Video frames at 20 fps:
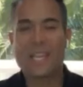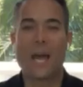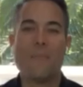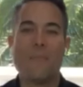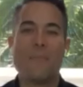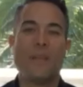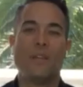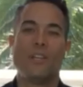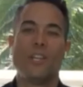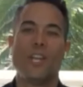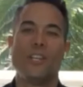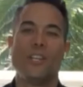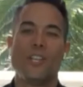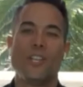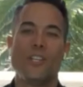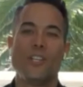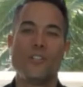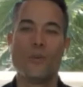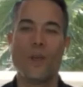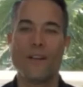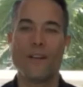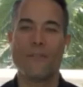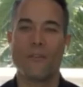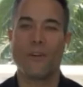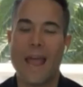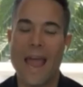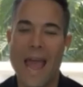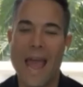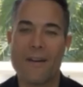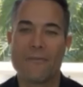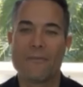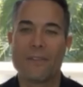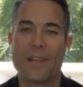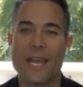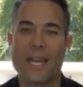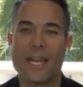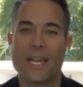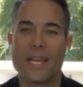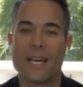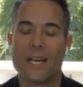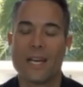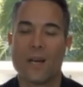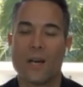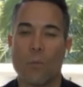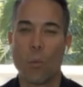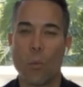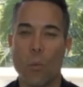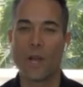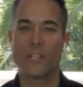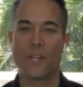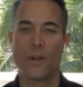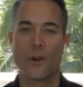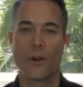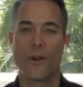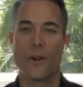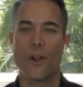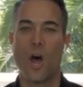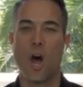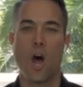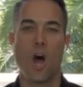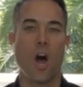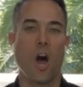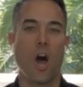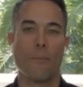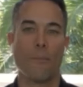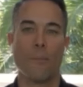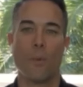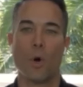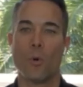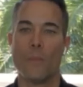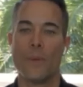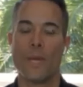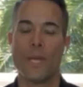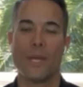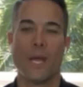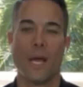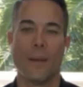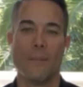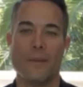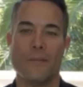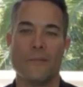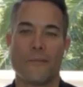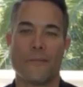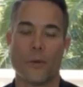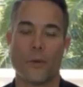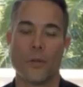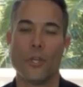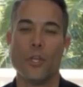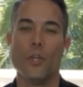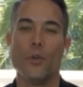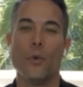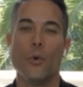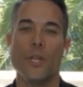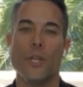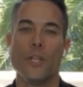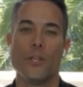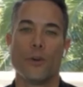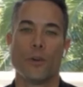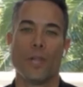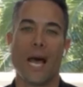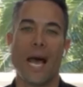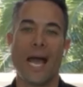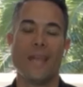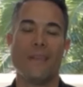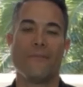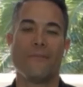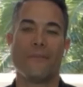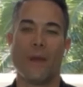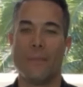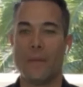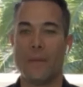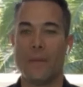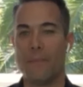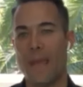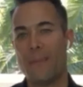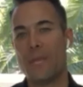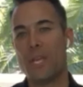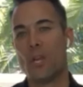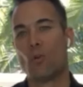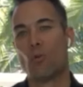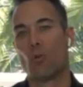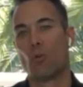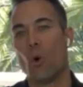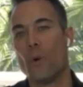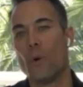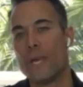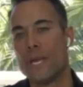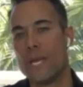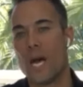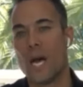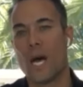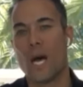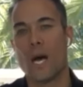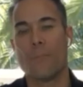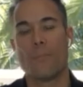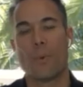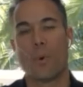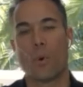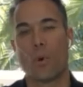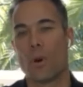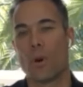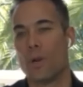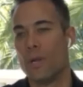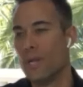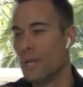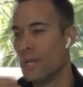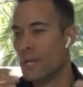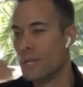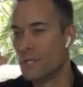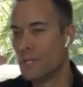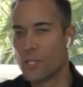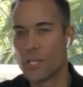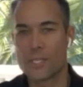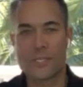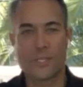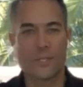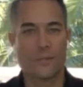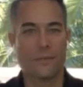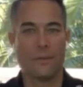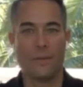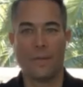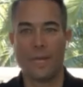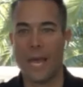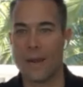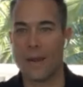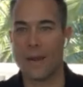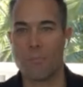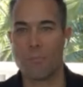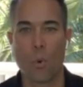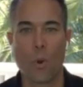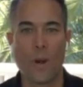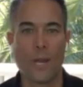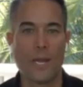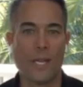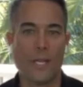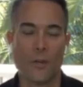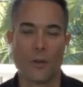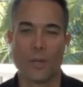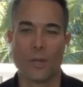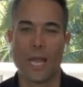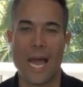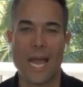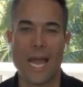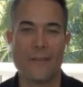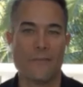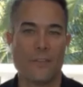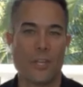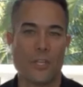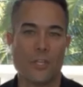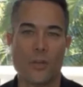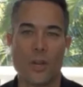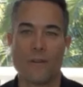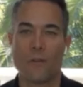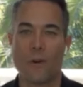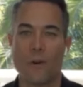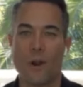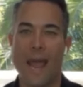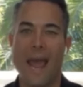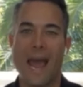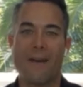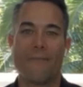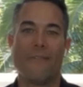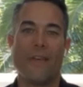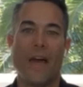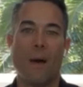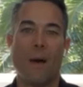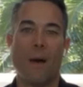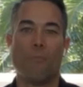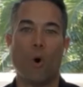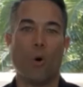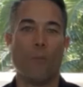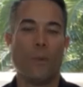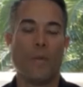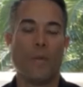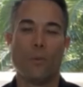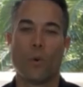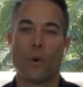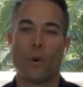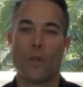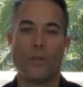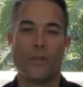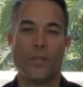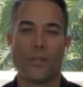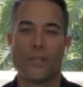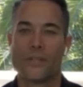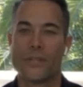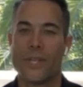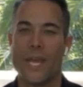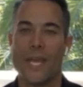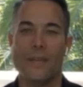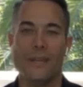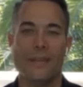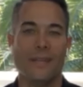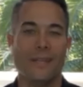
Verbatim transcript: I, I think, I mean, did, did you ever have like a, was there an aha moment? I mean, for you in your life, I mean, maybe growing up or just at a point in your life, did you ever have that moment where you just said,